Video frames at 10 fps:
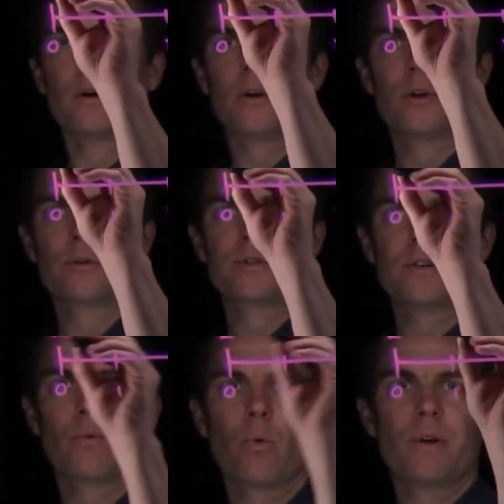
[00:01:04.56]
You
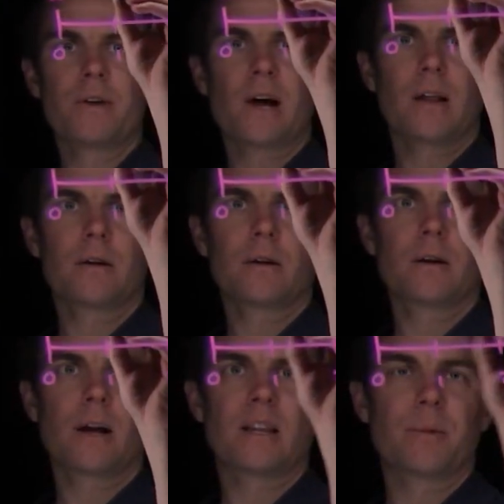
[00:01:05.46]
receive $1
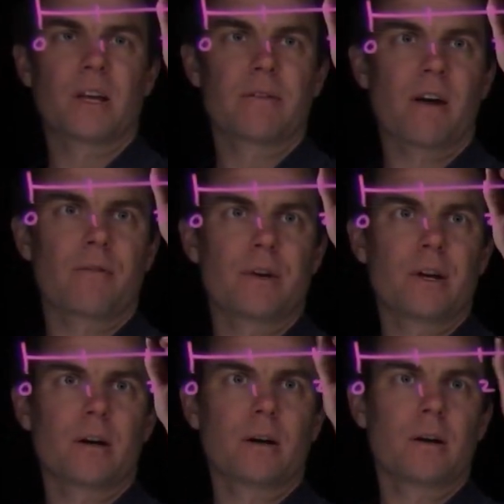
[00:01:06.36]
at the beginning of every
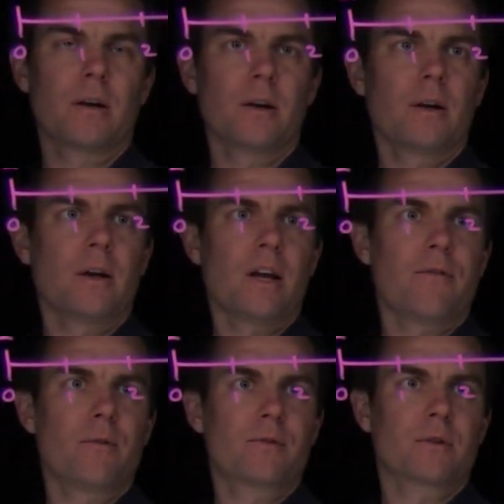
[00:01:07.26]
year
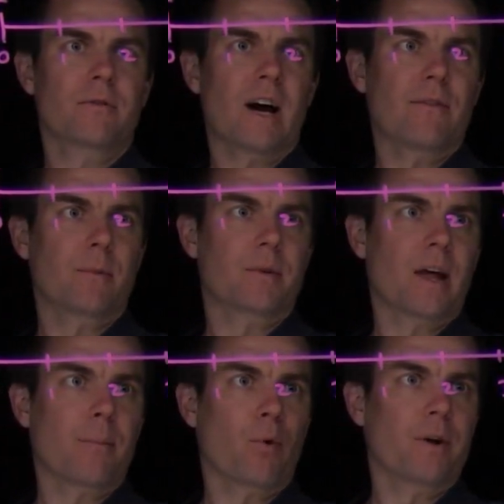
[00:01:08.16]
if you've survived up to
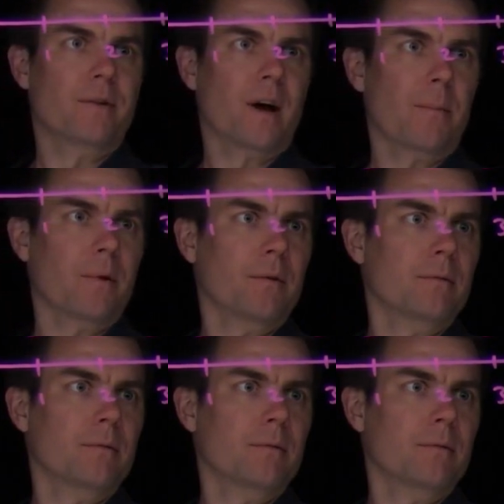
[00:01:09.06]
that point in time.